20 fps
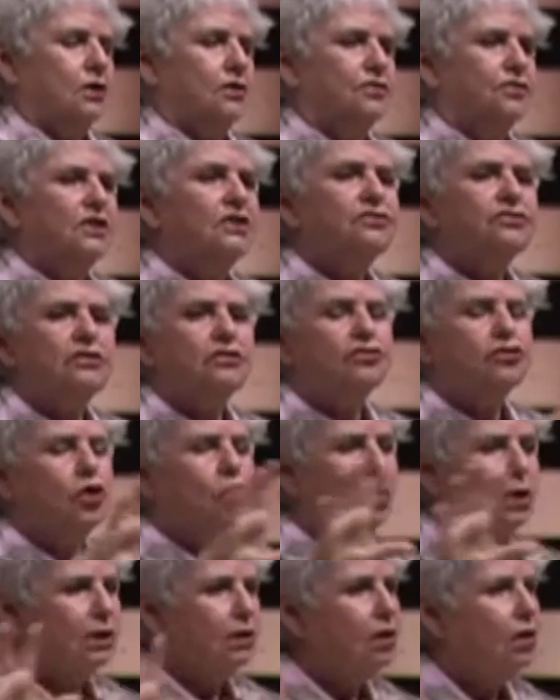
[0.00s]
This is
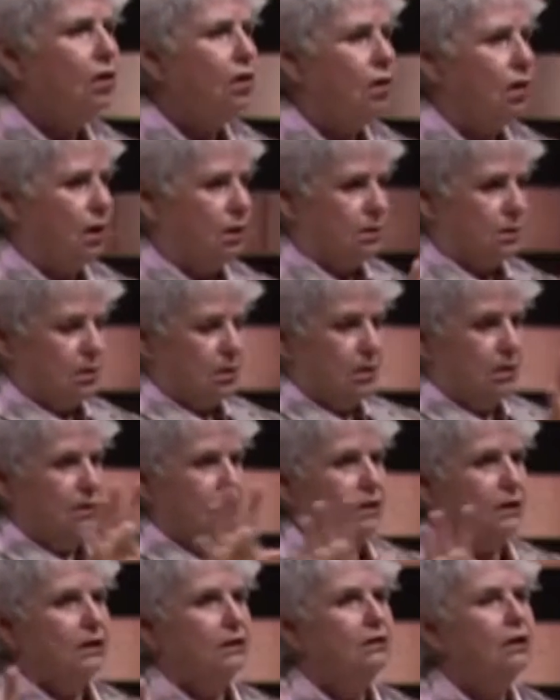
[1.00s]
going on
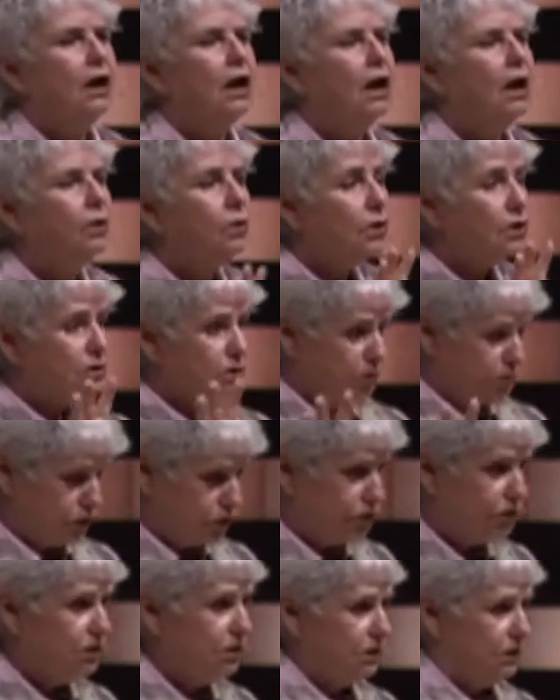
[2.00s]
in our
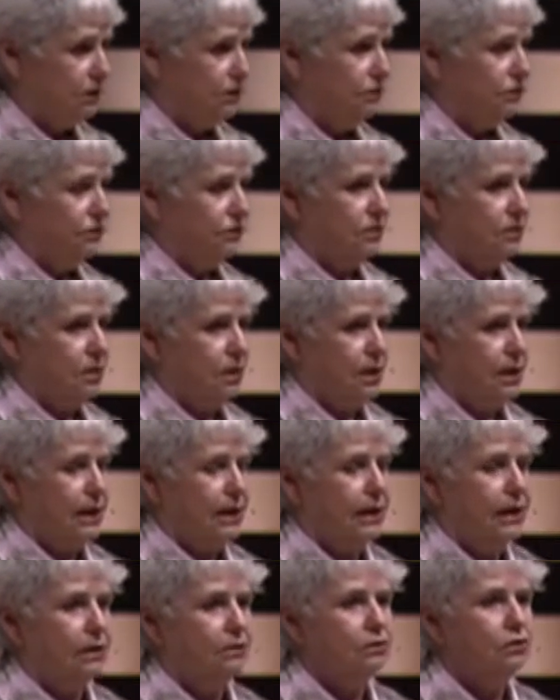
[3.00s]
communities.
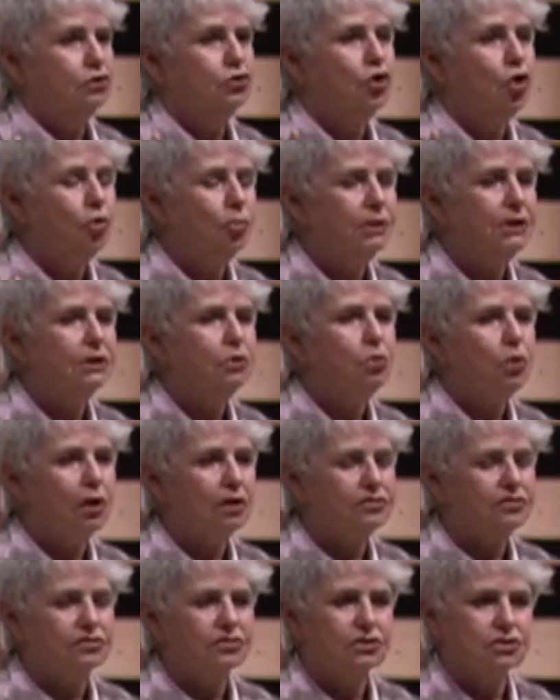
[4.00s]
And nobody
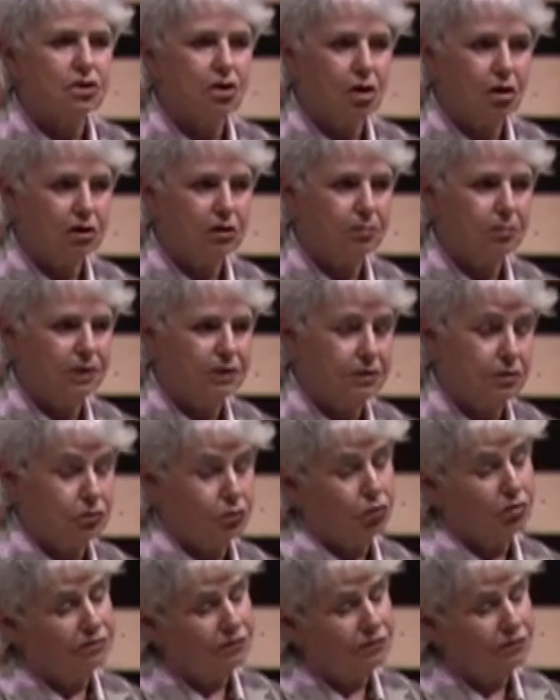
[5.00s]
wants to talk about it, or